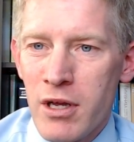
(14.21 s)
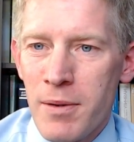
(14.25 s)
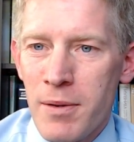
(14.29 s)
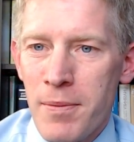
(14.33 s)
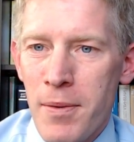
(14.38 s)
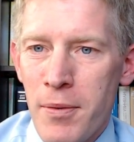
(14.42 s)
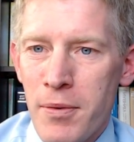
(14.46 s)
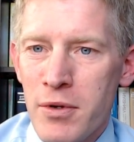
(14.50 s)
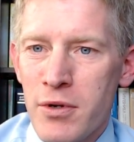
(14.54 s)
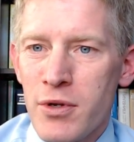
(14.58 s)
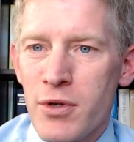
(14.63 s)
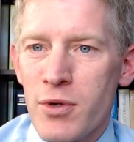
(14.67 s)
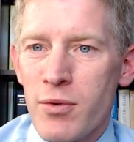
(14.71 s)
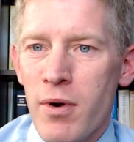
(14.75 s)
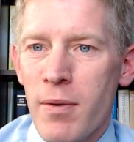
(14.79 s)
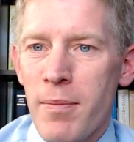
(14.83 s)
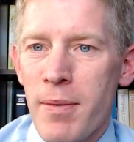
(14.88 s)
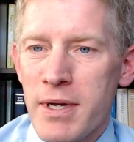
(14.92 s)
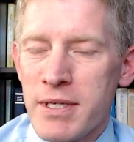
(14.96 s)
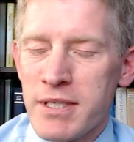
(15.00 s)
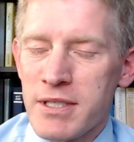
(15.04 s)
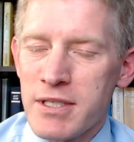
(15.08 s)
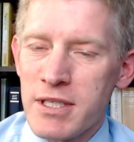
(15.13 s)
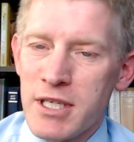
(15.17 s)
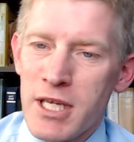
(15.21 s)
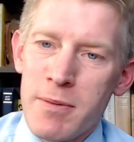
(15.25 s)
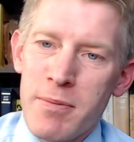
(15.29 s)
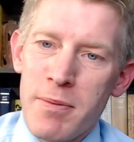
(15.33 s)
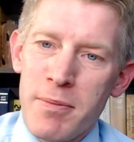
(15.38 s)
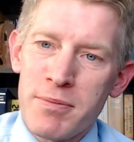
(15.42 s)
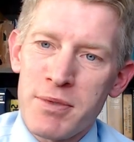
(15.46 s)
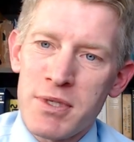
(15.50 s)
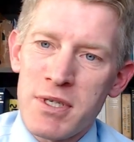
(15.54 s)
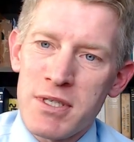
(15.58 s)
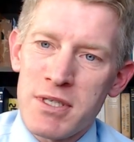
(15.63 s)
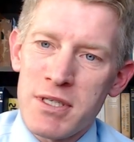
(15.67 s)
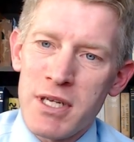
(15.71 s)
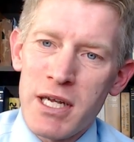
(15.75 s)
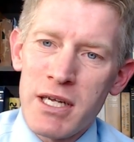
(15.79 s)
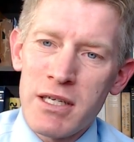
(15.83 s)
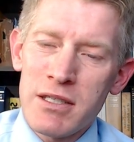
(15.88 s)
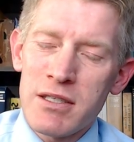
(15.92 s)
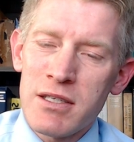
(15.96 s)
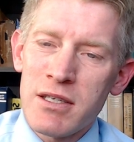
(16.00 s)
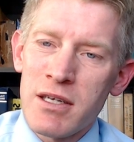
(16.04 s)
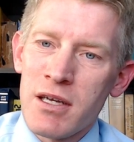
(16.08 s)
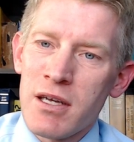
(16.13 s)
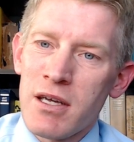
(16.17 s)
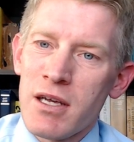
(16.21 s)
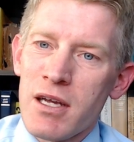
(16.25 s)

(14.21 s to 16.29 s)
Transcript: but we're going to do our best to keep them succinct,